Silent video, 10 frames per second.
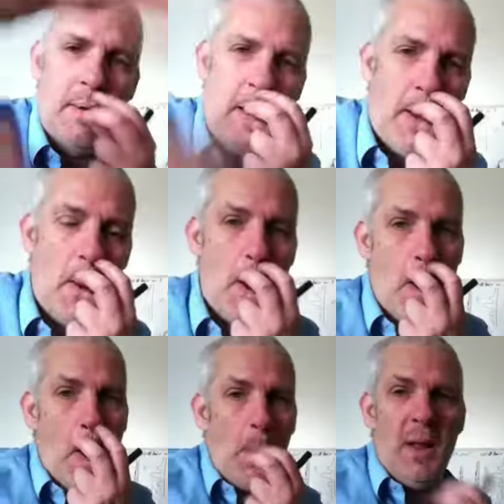Yeah.
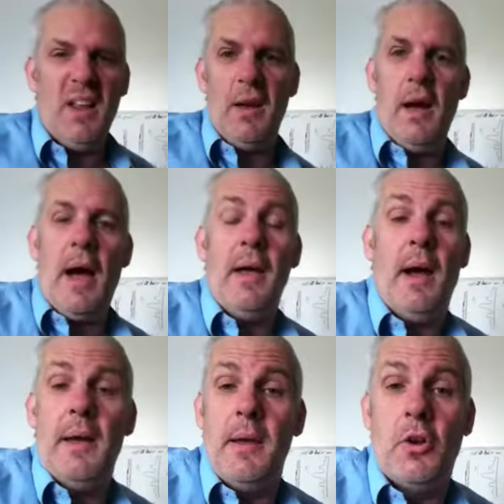Well,
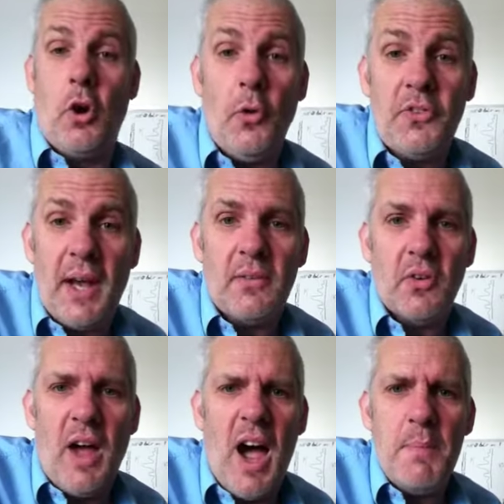I contacted
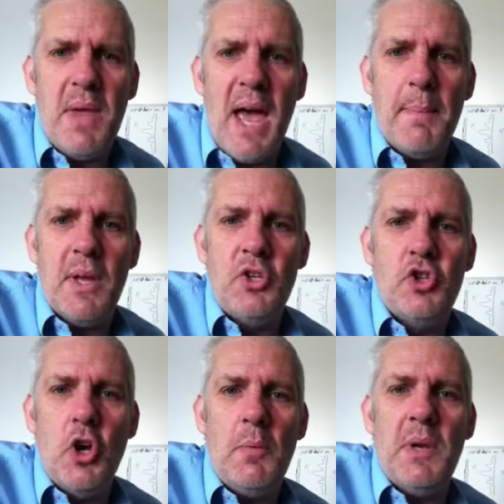IBM in
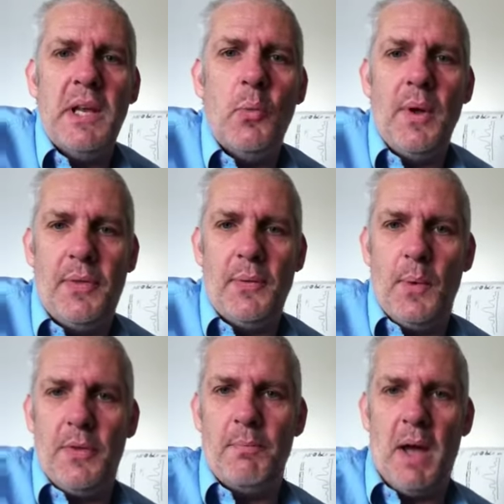Germany
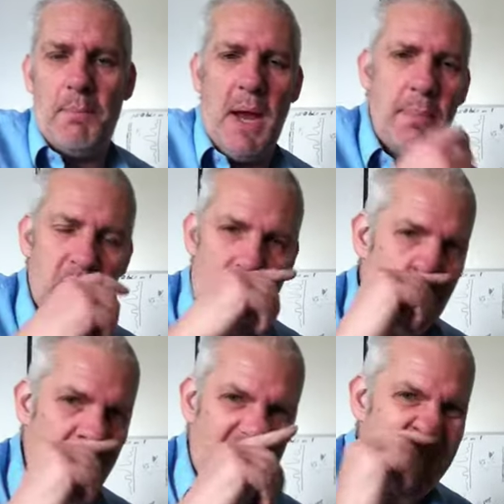with my papers and
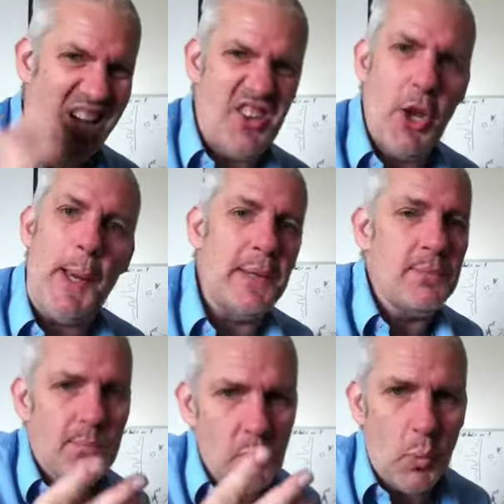with this idea, and
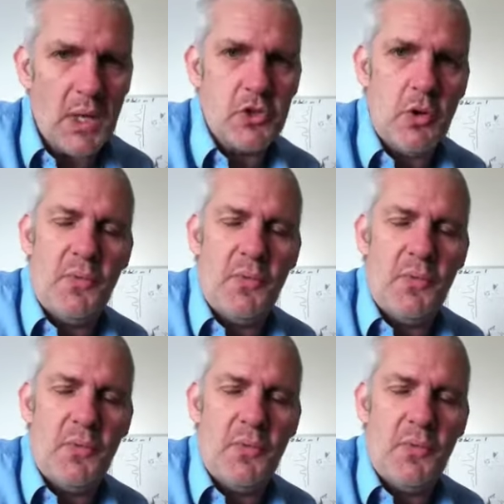well, so